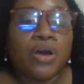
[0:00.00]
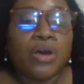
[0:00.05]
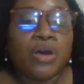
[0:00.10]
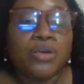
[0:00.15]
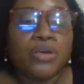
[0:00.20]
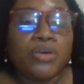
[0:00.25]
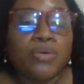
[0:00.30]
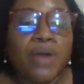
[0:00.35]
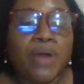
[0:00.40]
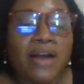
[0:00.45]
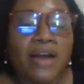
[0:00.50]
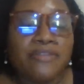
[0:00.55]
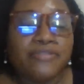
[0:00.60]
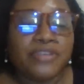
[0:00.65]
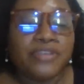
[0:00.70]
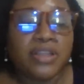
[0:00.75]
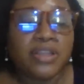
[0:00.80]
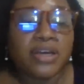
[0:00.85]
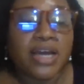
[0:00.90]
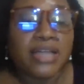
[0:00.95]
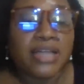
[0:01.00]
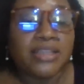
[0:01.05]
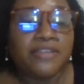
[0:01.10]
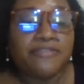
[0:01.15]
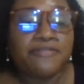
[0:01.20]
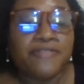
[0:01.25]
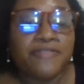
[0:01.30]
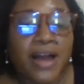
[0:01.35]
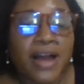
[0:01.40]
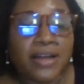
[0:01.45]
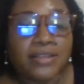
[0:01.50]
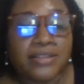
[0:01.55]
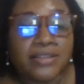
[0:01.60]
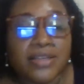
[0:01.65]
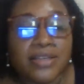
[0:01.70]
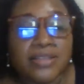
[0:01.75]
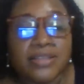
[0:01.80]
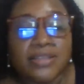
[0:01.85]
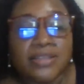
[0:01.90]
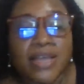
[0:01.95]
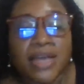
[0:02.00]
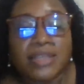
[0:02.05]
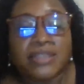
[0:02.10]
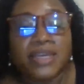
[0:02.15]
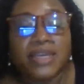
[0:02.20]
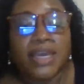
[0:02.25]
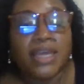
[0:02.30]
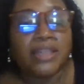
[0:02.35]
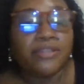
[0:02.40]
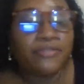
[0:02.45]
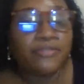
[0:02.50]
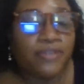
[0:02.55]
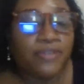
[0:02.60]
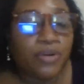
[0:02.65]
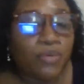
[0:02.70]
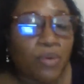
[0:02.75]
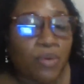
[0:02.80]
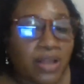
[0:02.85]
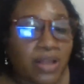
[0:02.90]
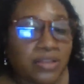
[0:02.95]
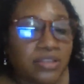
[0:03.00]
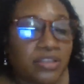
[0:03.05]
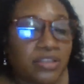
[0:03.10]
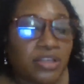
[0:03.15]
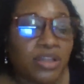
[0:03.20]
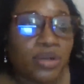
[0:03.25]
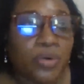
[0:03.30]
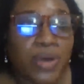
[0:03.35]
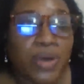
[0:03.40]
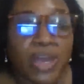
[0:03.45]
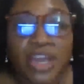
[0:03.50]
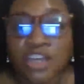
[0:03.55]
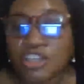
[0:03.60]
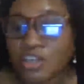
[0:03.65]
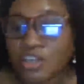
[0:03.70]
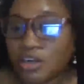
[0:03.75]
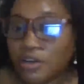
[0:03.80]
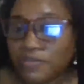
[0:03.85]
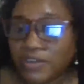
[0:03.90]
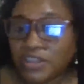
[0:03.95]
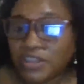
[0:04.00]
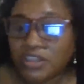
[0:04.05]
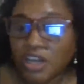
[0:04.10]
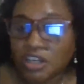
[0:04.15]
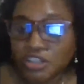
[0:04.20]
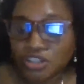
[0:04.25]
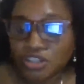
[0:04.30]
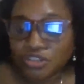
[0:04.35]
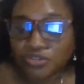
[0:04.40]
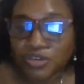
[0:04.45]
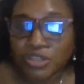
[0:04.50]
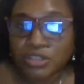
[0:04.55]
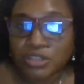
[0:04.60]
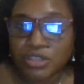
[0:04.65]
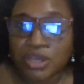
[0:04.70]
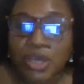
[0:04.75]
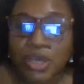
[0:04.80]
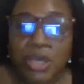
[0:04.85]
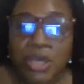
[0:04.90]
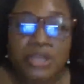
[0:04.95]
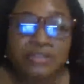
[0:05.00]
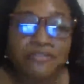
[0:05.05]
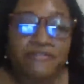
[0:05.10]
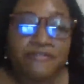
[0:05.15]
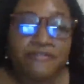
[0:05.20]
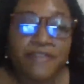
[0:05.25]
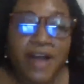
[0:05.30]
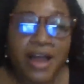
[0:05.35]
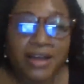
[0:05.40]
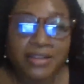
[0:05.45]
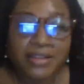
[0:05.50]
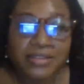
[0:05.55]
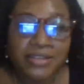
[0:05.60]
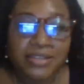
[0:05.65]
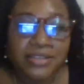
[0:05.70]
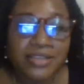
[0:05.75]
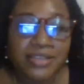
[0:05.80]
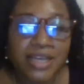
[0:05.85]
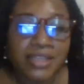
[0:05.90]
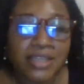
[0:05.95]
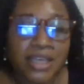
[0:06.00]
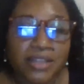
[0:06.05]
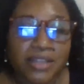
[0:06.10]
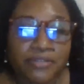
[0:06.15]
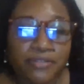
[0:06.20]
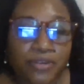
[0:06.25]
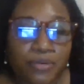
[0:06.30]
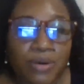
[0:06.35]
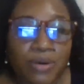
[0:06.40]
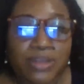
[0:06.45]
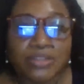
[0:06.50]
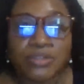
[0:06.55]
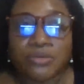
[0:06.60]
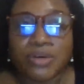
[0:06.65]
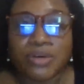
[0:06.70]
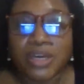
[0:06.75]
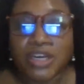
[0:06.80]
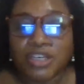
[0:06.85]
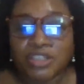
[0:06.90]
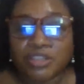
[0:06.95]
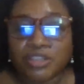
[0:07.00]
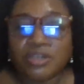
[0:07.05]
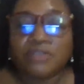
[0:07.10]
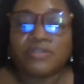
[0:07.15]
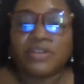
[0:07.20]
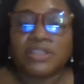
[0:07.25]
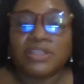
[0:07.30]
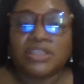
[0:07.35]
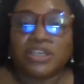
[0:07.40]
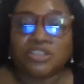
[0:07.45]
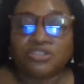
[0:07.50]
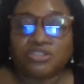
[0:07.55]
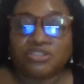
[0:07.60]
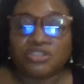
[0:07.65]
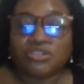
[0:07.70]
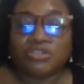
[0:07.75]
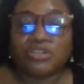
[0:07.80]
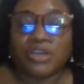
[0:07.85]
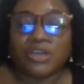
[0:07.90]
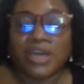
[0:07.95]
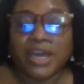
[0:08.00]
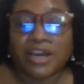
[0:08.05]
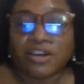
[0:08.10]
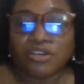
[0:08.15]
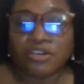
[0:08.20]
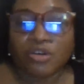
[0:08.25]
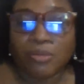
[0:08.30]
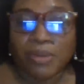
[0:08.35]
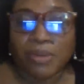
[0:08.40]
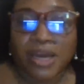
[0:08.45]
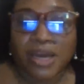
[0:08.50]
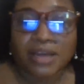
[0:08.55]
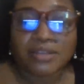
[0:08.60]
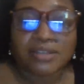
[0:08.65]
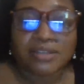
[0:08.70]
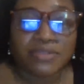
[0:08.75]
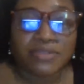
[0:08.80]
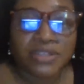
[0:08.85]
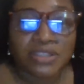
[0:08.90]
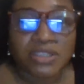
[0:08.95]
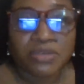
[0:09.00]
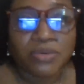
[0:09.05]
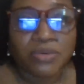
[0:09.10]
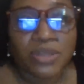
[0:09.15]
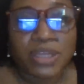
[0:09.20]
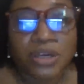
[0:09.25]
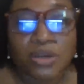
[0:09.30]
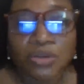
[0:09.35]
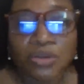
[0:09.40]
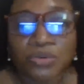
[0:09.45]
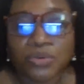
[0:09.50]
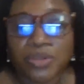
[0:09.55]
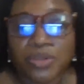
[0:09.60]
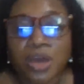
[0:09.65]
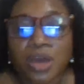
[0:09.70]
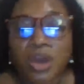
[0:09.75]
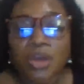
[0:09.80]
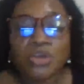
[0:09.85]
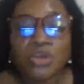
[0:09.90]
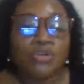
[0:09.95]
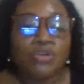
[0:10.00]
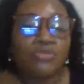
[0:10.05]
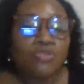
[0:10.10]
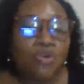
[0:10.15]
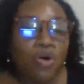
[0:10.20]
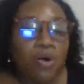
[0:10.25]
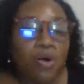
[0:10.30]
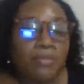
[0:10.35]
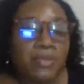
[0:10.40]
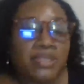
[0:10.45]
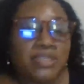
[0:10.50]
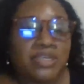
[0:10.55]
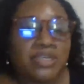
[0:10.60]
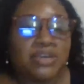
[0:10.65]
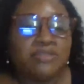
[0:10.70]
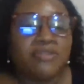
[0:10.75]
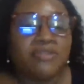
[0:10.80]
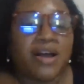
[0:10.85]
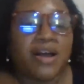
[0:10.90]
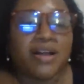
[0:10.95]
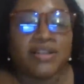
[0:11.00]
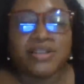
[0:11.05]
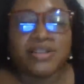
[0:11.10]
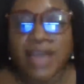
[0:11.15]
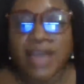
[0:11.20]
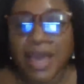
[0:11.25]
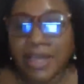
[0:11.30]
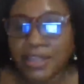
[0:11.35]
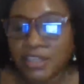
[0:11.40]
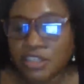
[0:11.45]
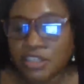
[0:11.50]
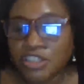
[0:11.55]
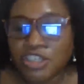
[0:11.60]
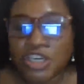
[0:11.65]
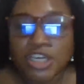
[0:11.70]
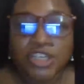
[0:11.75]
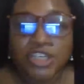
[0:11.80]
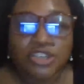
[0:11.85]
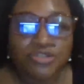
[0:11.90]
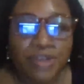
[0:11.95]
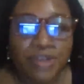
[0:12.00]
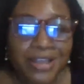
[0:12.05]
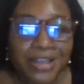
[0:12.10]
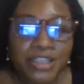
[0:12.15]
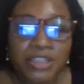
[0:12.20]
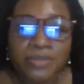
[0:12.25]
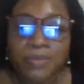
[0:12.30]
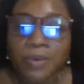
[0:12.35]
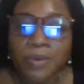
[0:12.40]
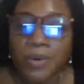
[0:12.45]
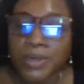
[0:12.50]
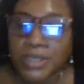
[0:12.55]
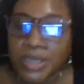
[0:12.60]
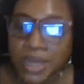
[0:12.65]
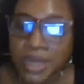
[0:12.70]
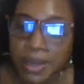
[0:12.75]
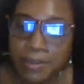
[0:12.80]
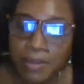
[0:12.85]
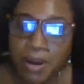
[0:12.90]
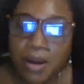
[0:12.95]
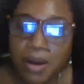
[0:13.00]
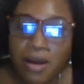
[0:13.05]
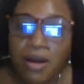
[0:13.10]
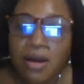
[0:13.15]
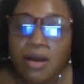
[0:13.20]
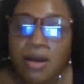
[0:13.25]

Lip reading: you have to look at the factors that influence the location of industries. The factors that influence location of industries on the economic activity will include your raw materials, energy, transport, labor,